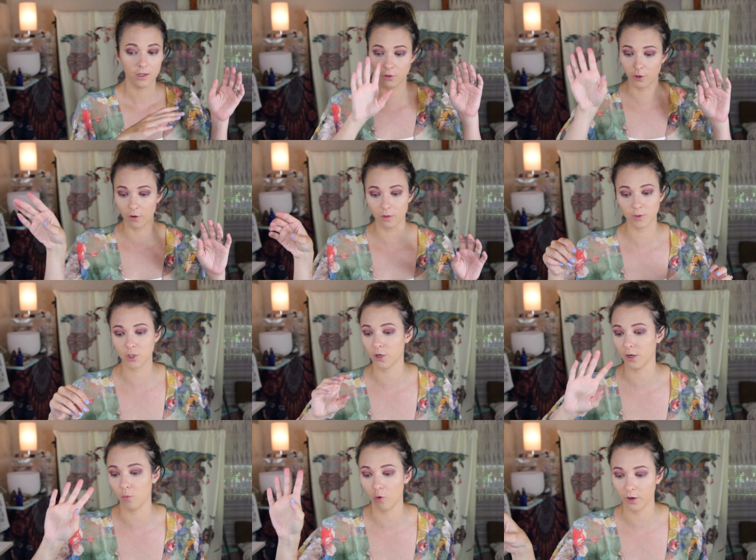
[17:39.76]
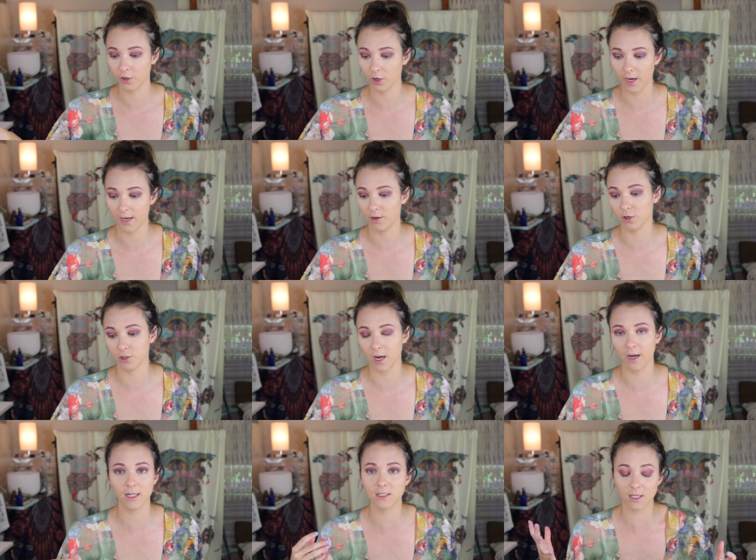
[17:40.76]
you go to the maternity ward, you're in, you're
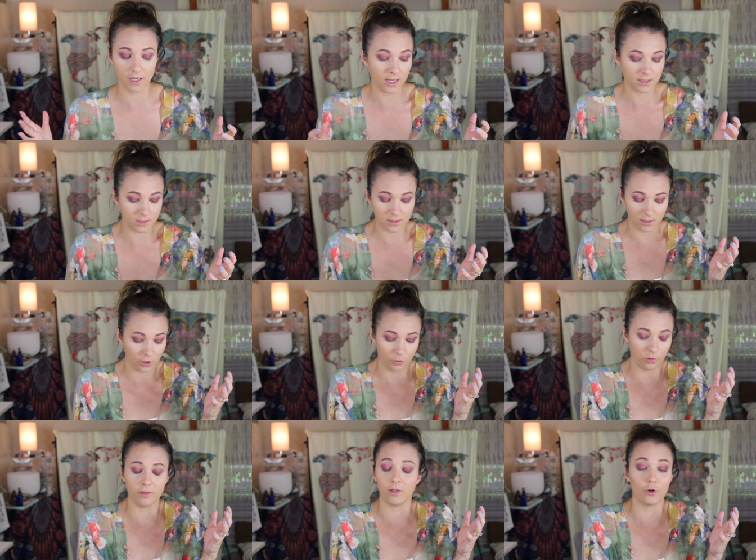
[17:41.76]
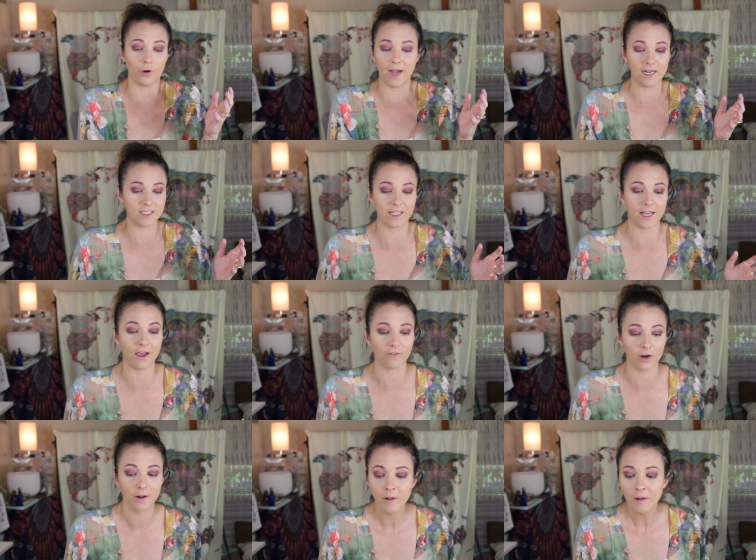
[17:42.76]
done. It's it's gr the greatest thing
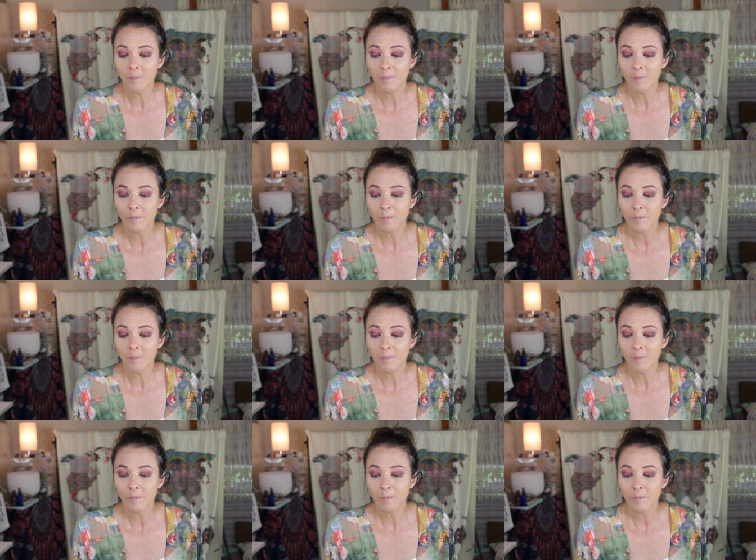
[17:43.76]
ever.